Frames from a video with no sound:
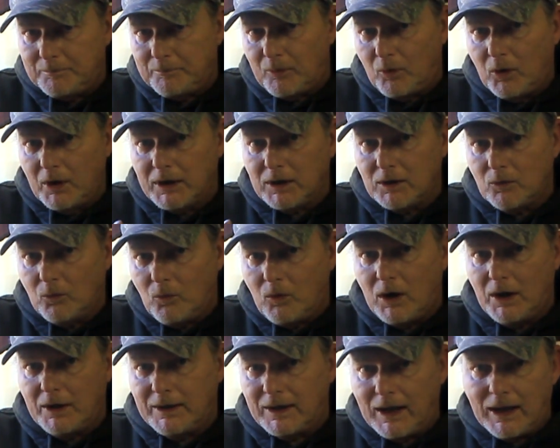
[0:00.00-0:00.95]

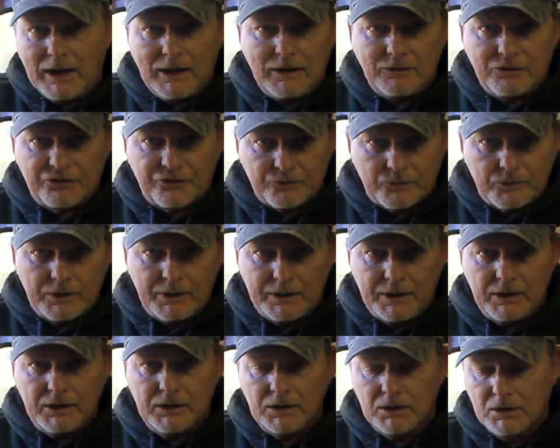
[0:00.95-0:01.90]

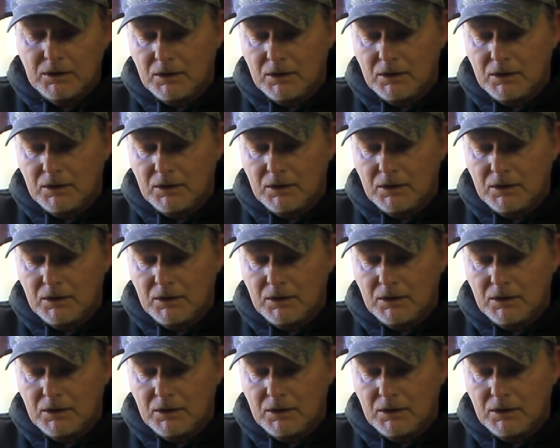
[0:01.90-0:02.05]
0.183,